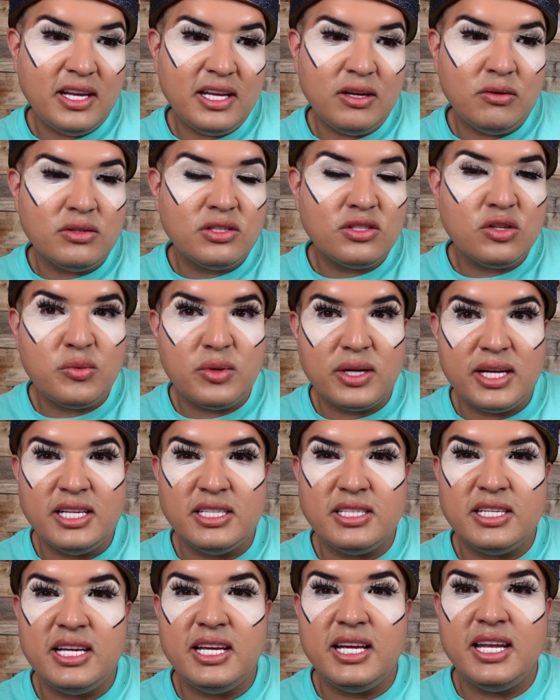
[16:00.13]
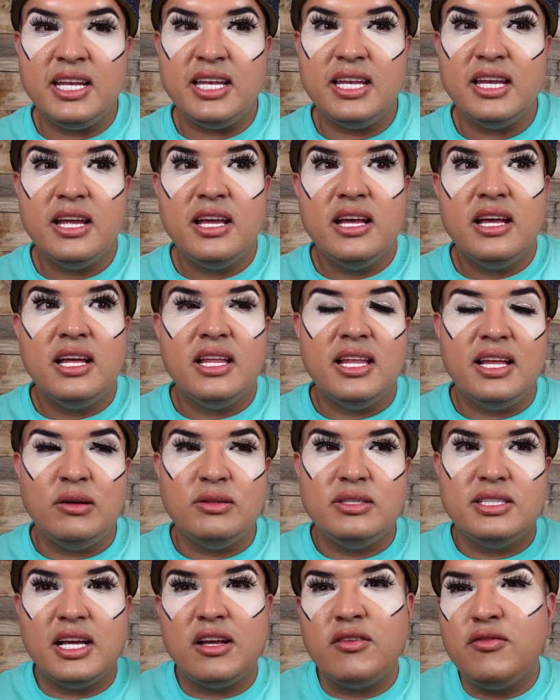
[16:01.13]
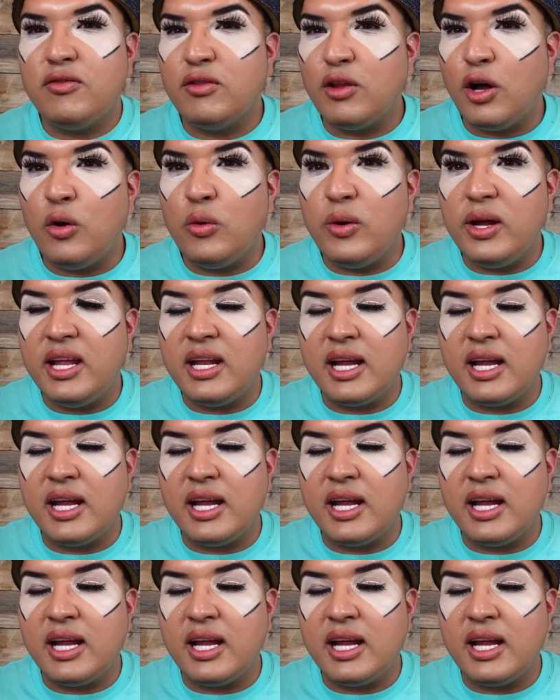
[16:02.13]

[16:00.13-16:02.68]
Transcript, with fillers: and it was super easy, and it was like flowy.